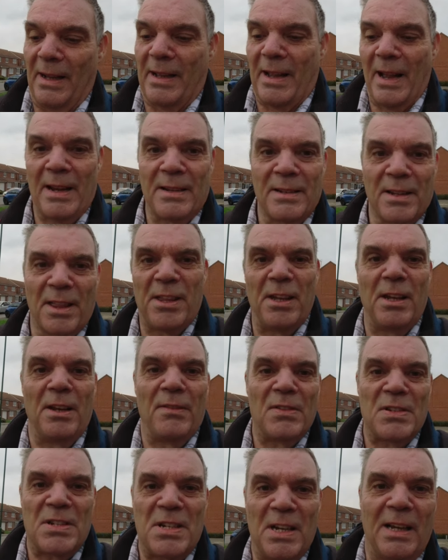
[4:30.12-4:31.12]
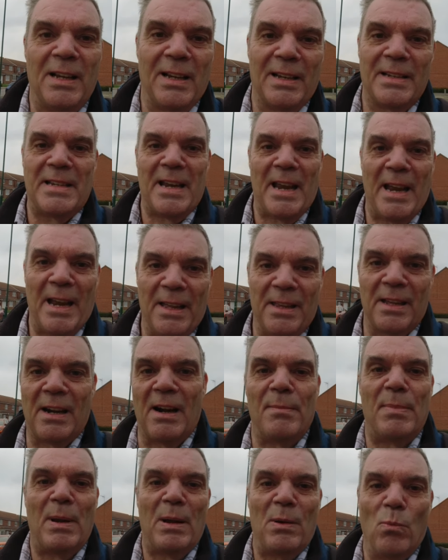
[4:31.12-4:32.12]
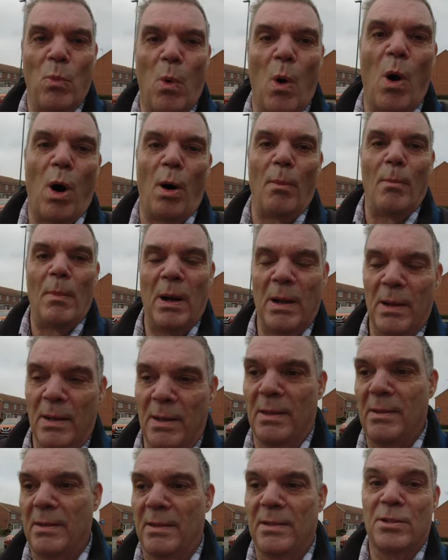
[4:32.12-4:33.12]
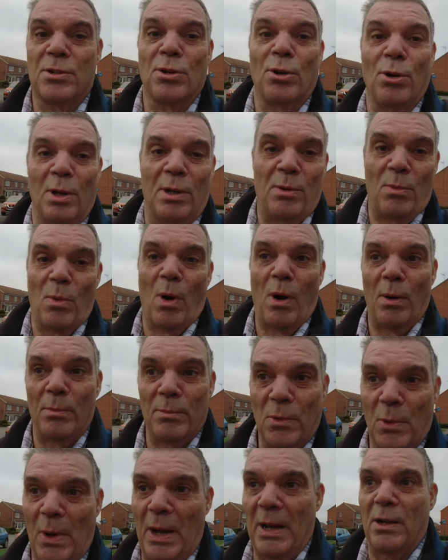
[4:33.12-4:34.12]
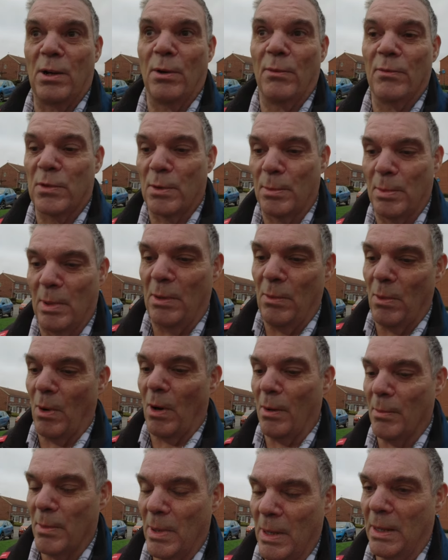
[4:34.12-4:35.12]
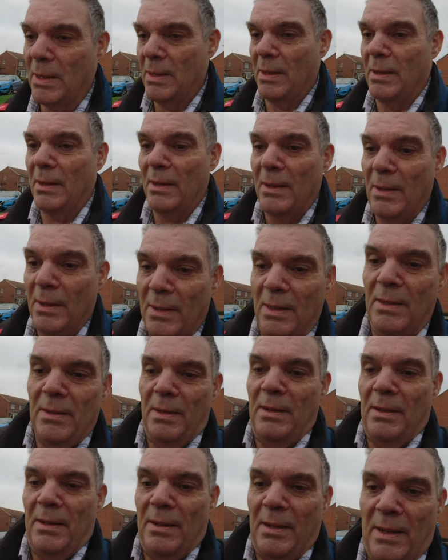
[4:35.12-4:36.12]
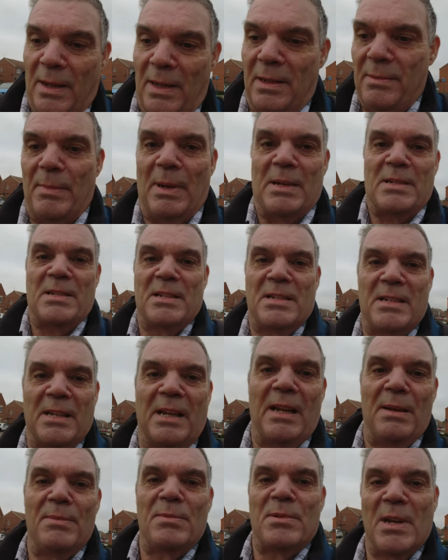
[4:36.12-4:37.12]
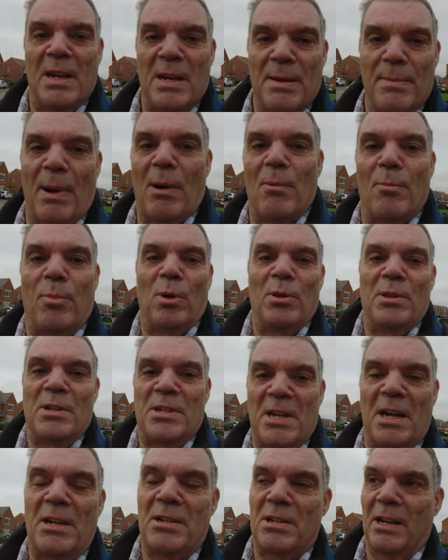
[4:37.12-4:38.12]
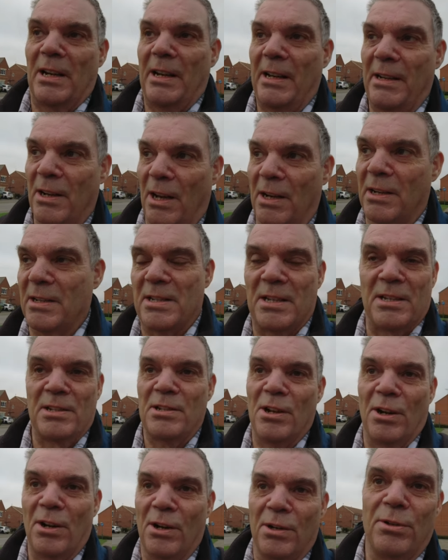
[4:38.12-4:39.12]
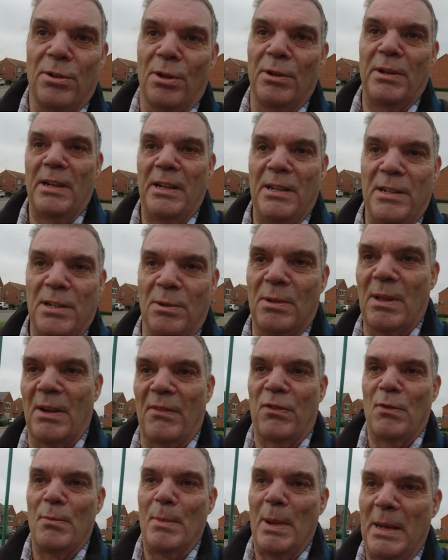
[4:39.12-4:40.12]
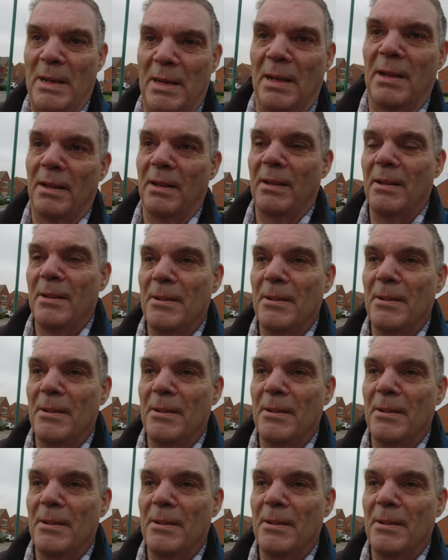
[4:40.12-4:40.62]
I can't think of a single day that I've been warm, totally warm, where comfortably warm. And my sister keeps saying about putting central heating on. I said, no, no need to do that for me.